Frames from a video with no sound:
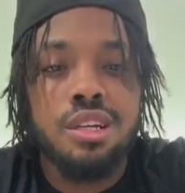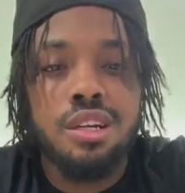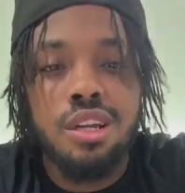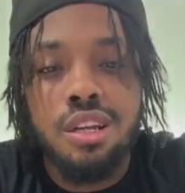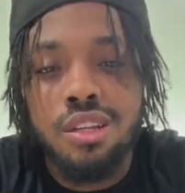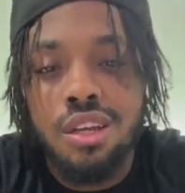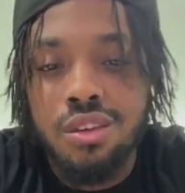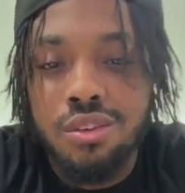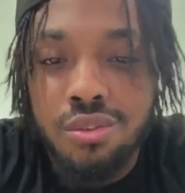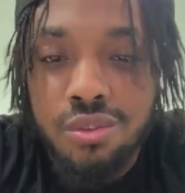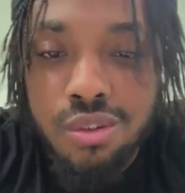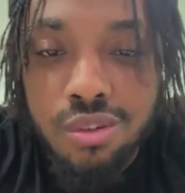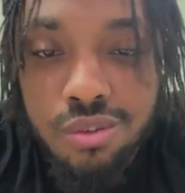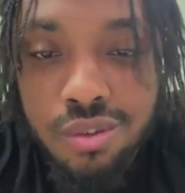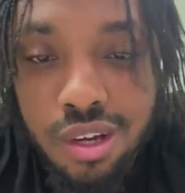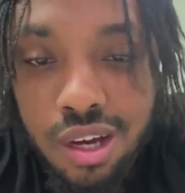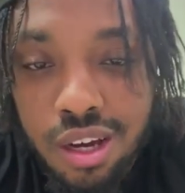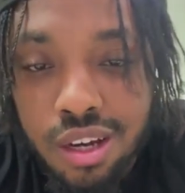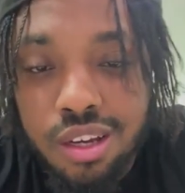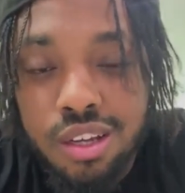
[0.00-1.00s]
anything you do, you
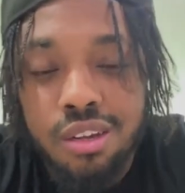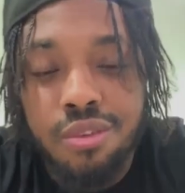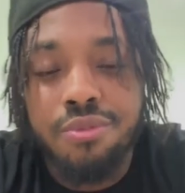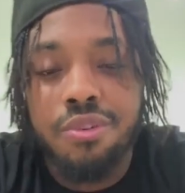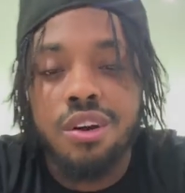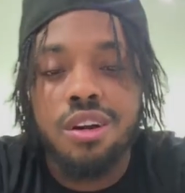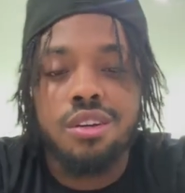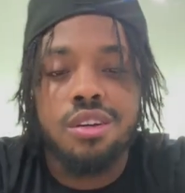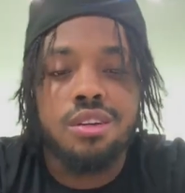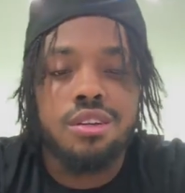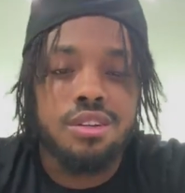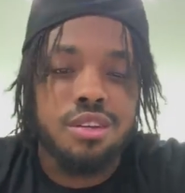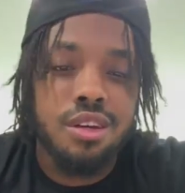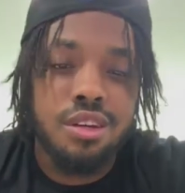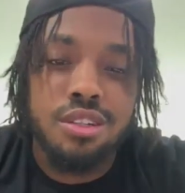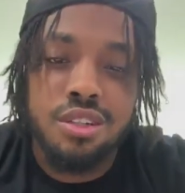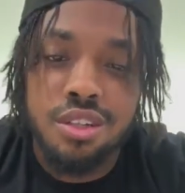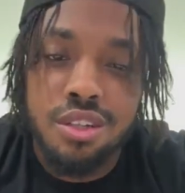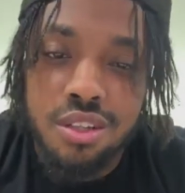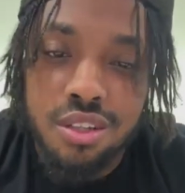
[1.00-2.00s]
gotta get the fuck out the
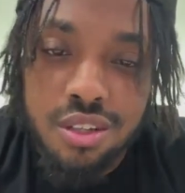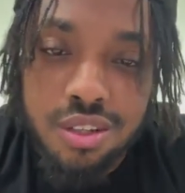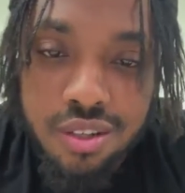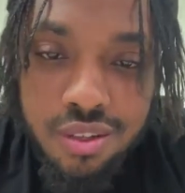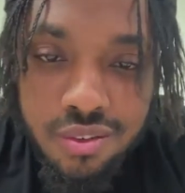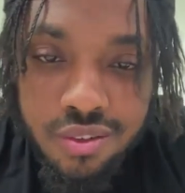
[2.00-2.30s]
kitchen.